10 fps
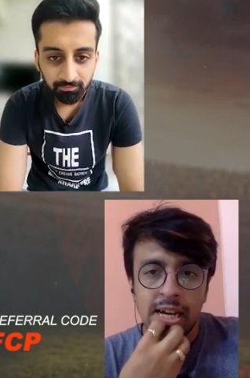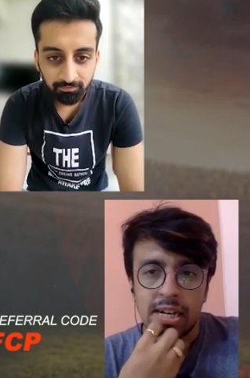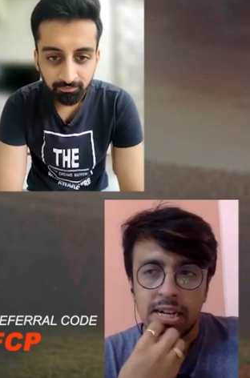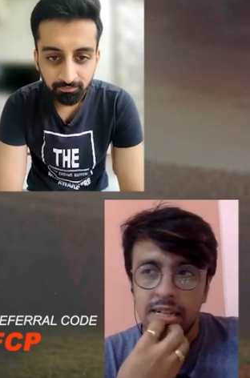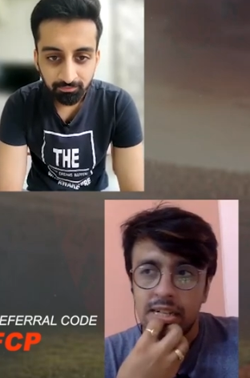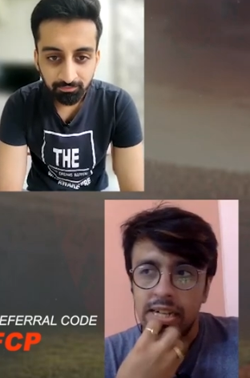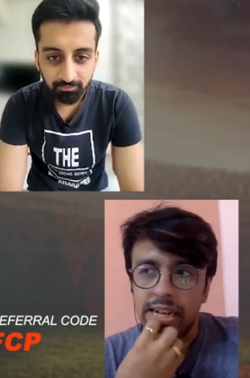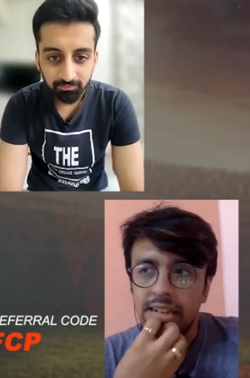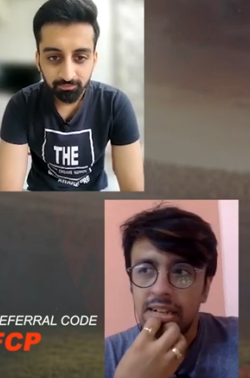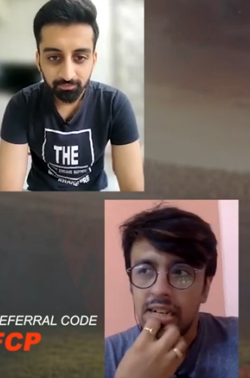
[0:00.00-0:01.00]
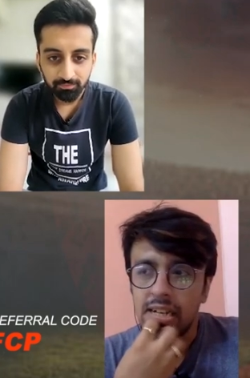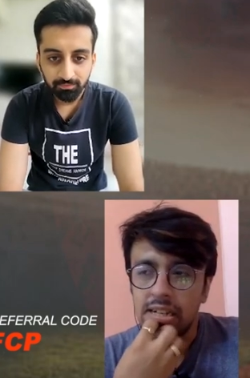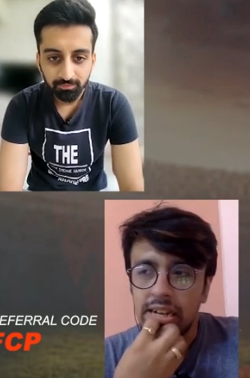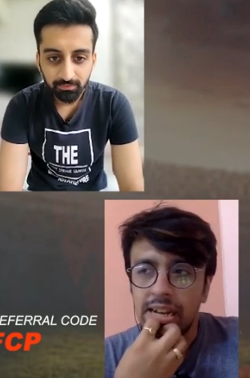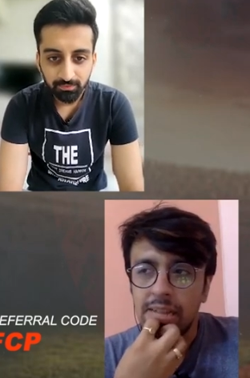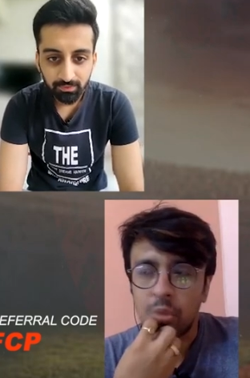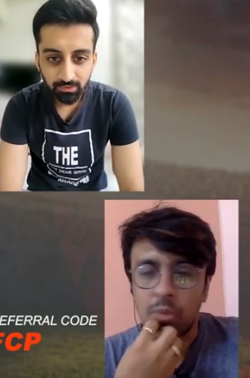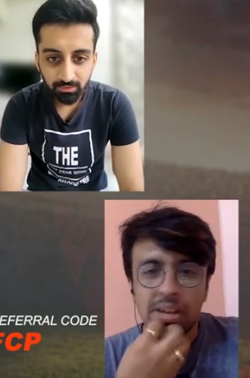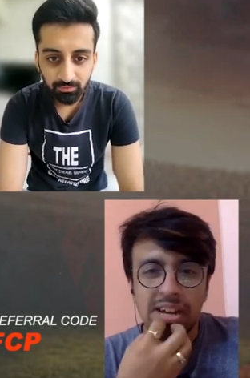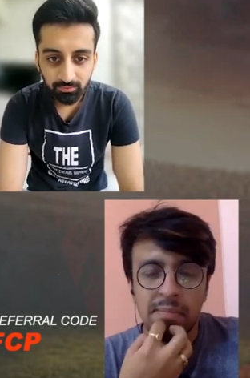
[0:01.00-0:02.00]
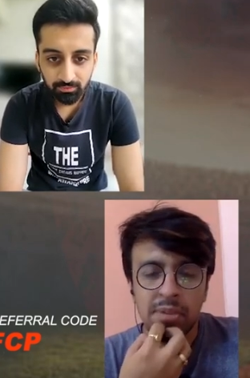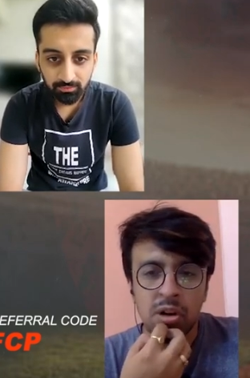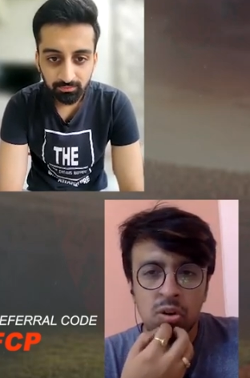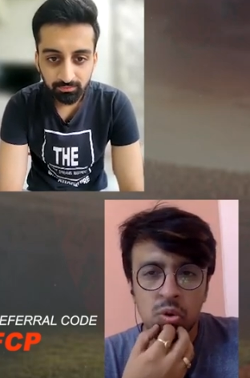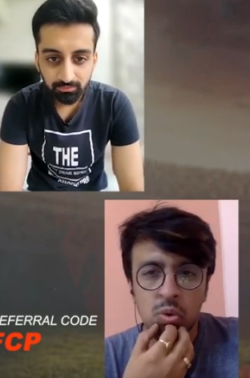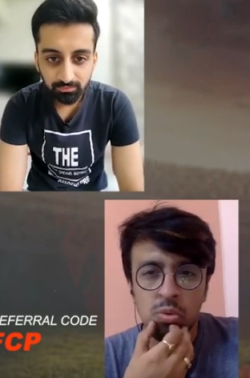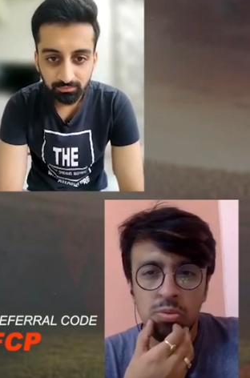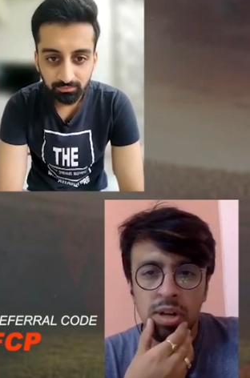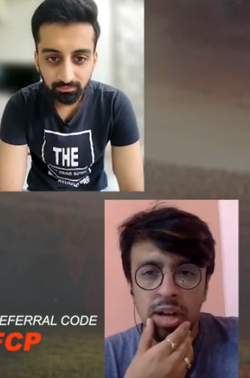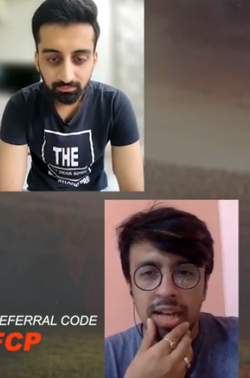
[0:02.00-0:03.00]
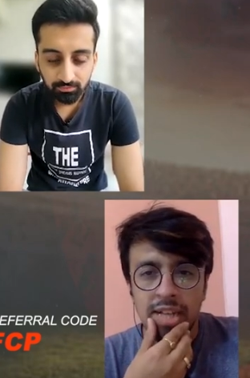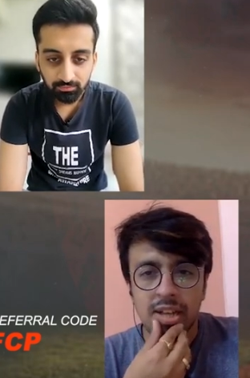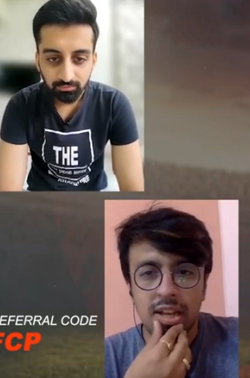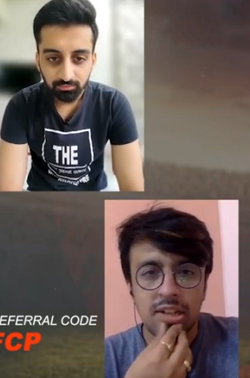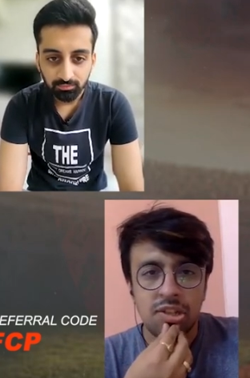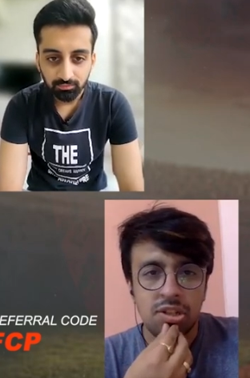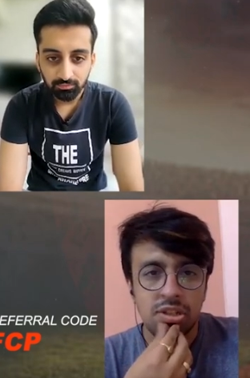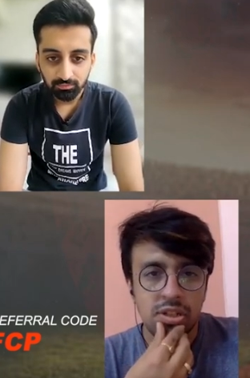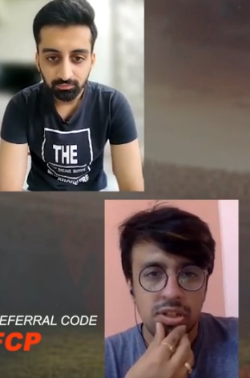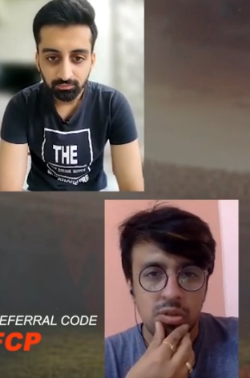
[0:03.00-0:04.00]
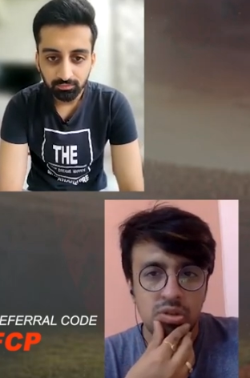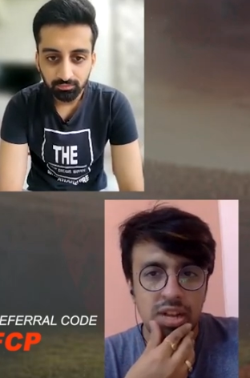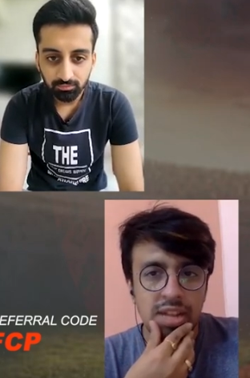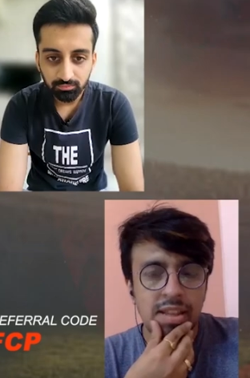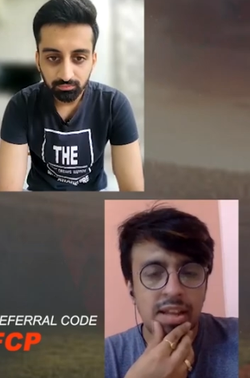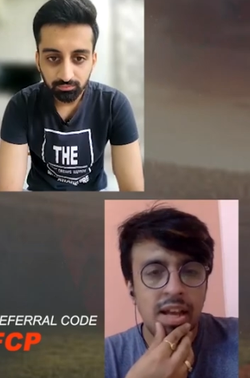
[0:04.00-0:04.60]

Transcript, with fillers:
Speaker 1: Uh, it it'll probably come down to S R H, Gujarat